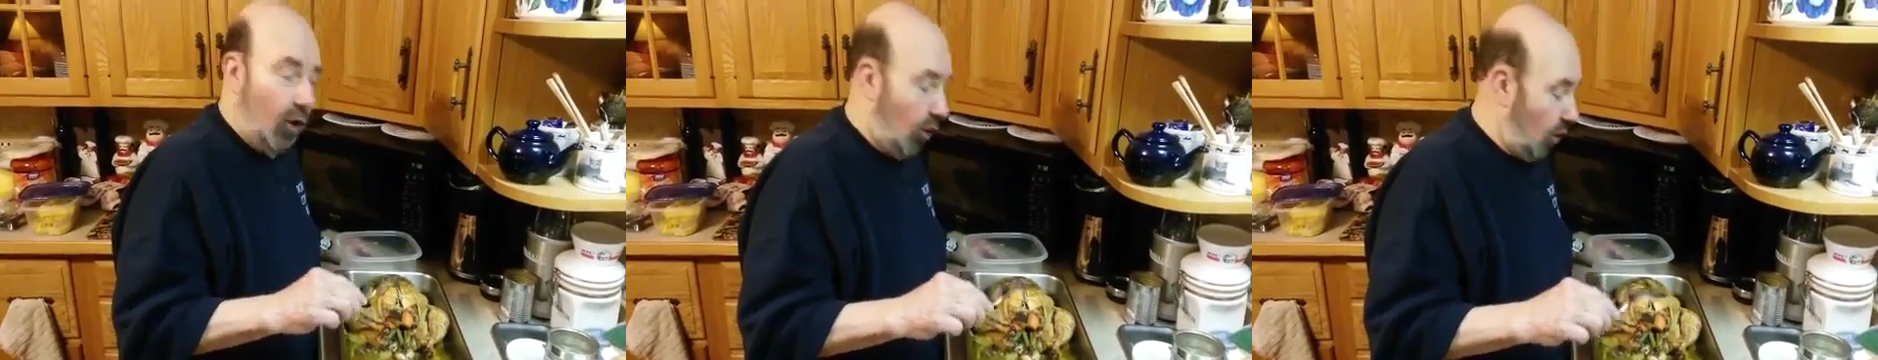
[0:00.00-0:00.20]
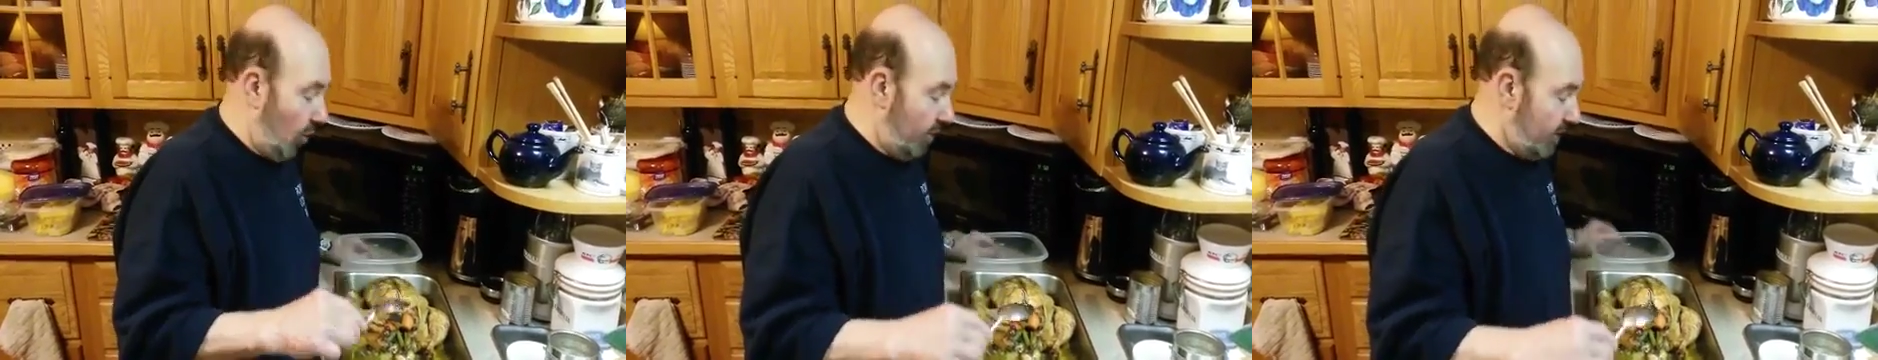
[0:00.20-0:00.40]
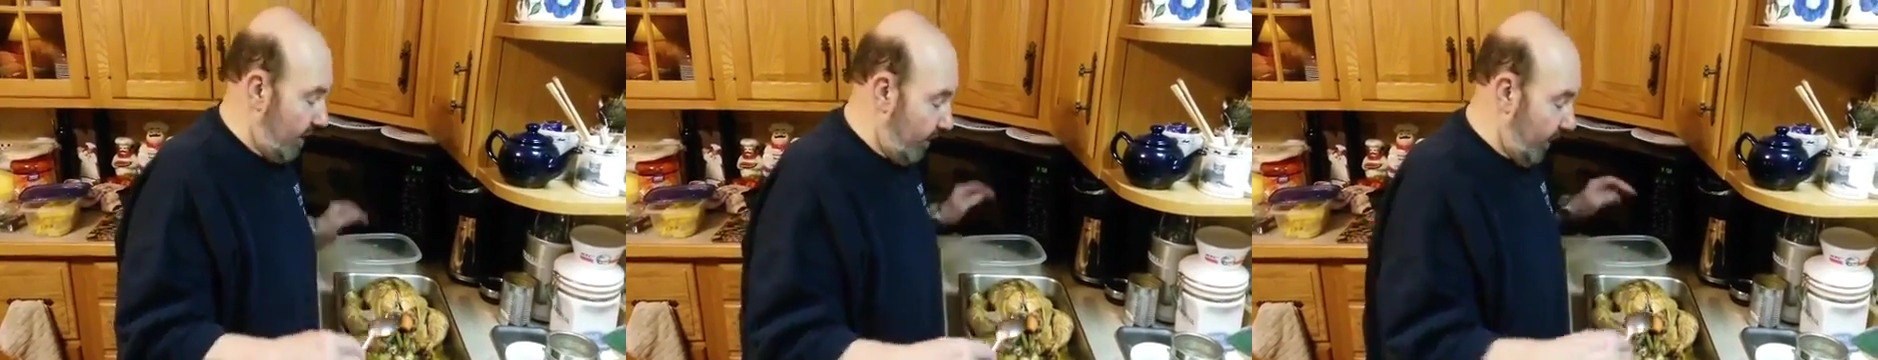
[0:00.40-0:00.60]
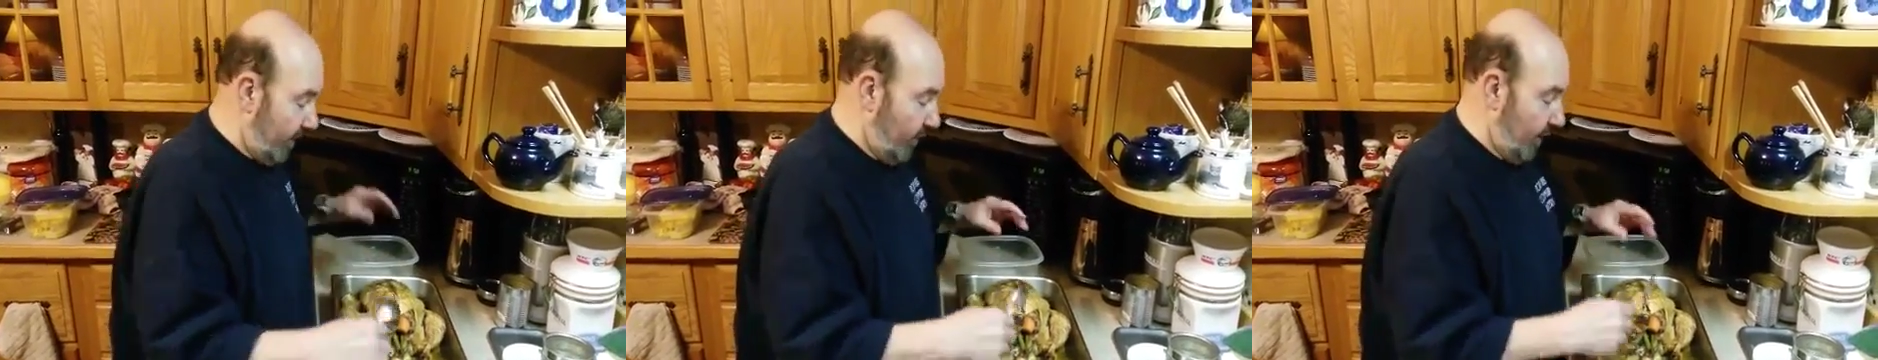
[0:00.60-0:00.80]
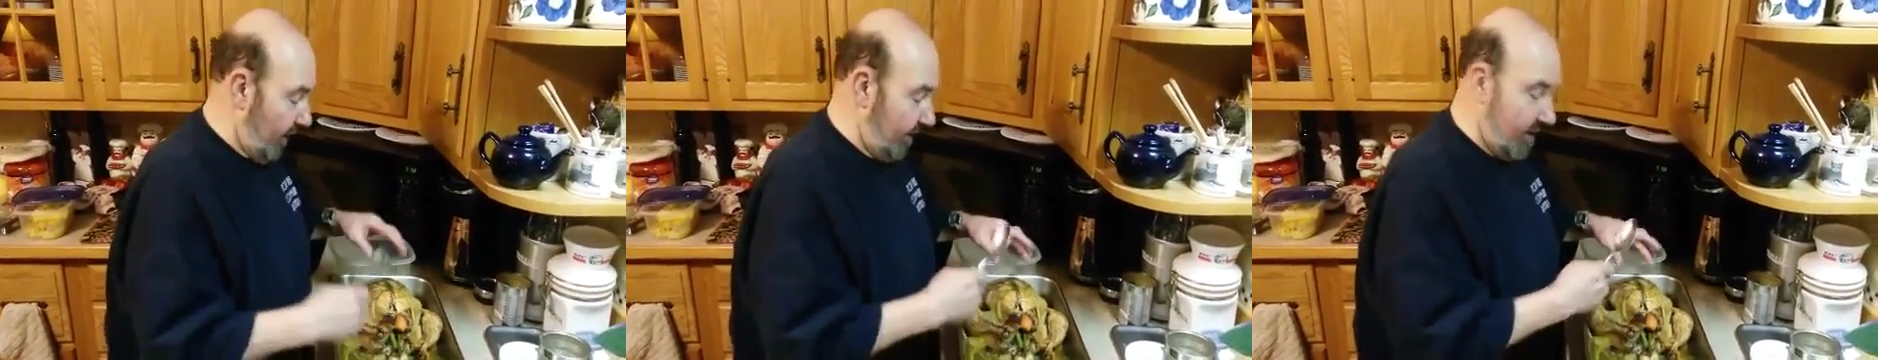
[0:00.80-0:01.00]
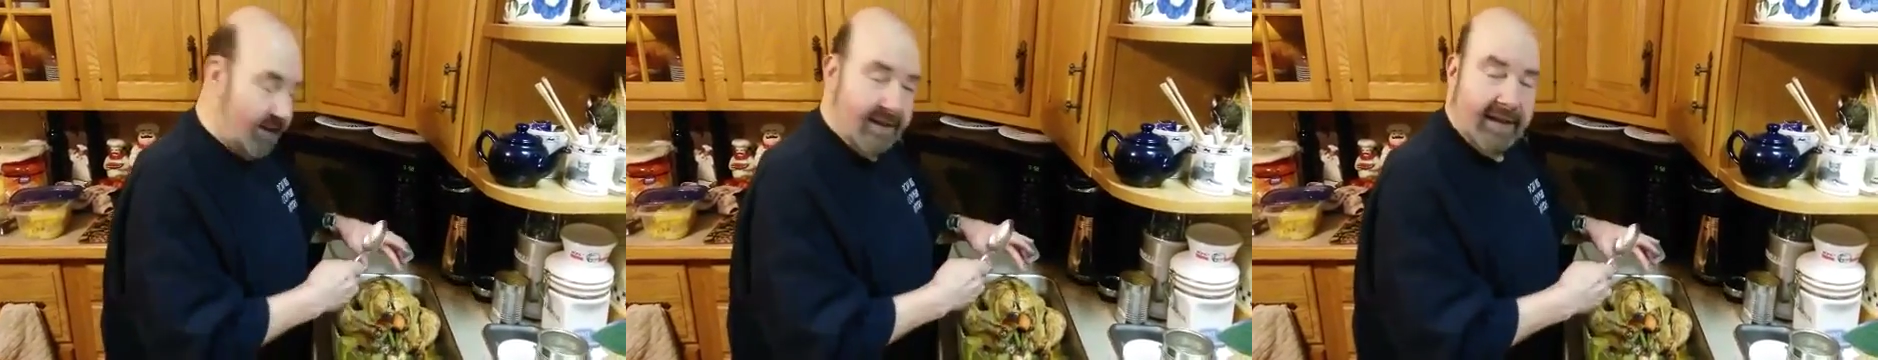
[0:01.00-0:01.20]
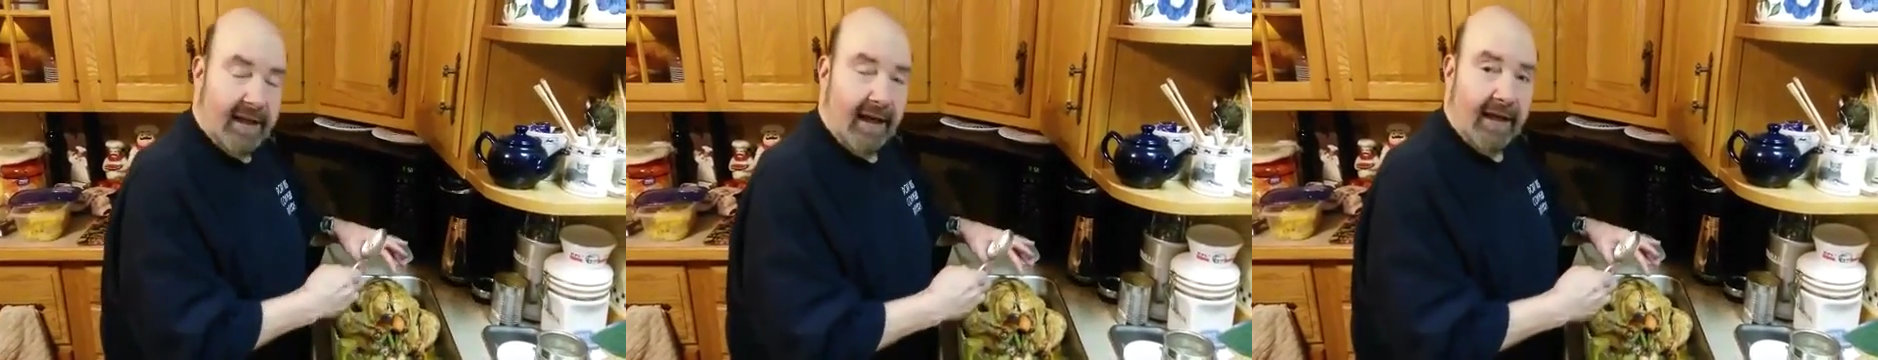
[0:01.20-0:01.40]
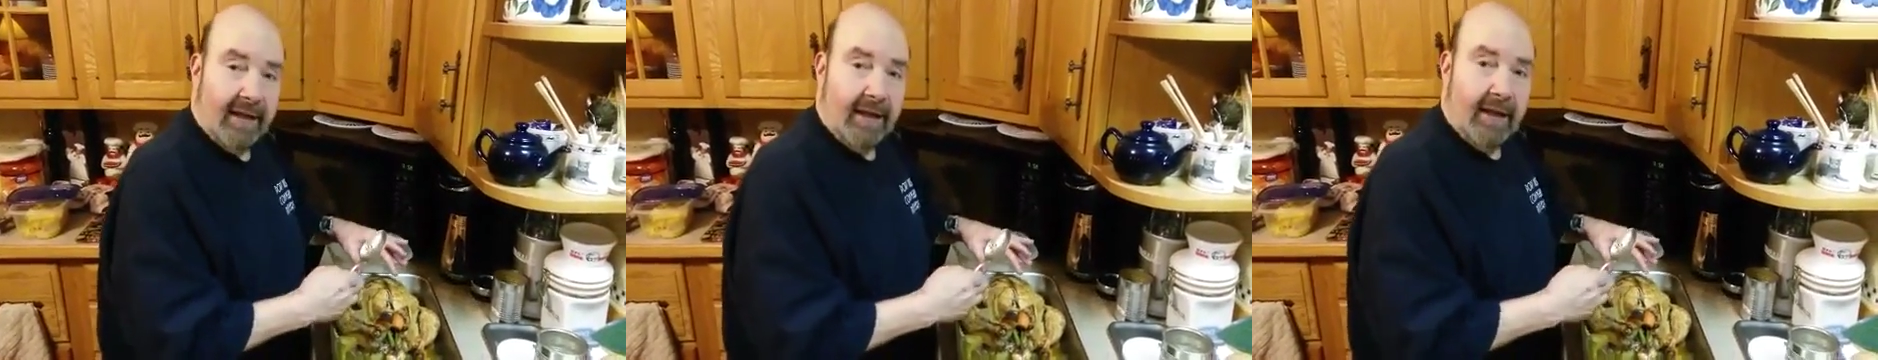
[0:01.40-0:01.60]
herbs up underneath the
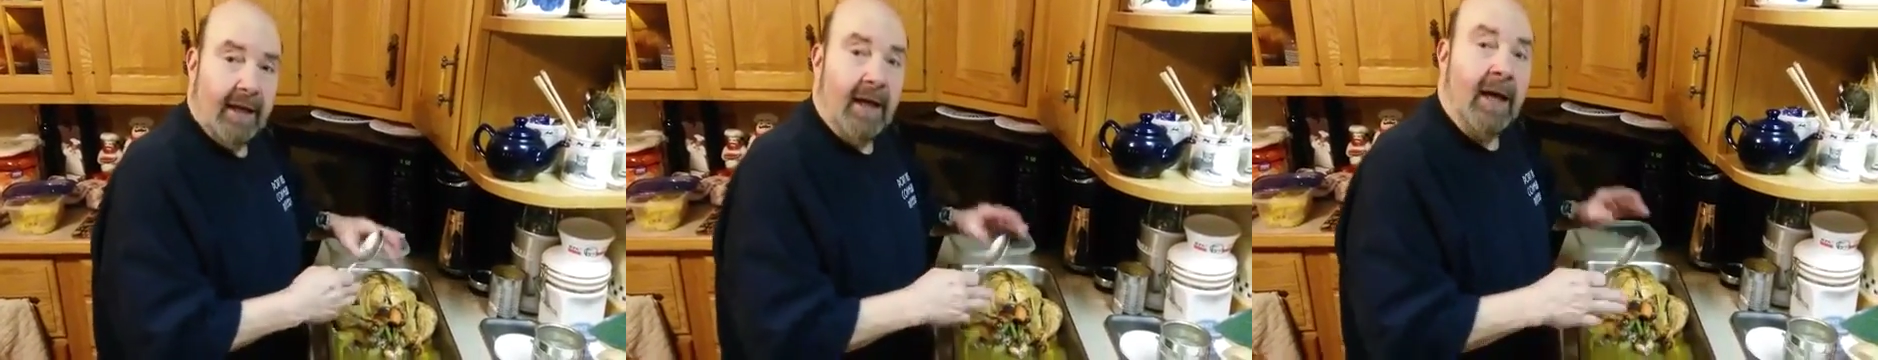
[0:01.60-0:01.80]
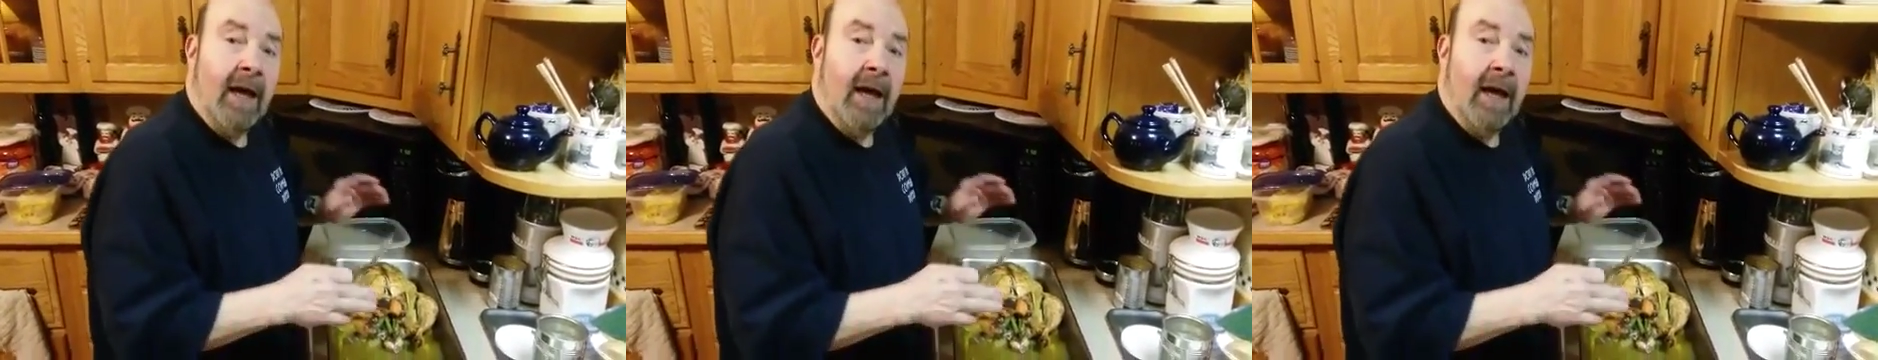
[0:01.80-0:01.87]
skin.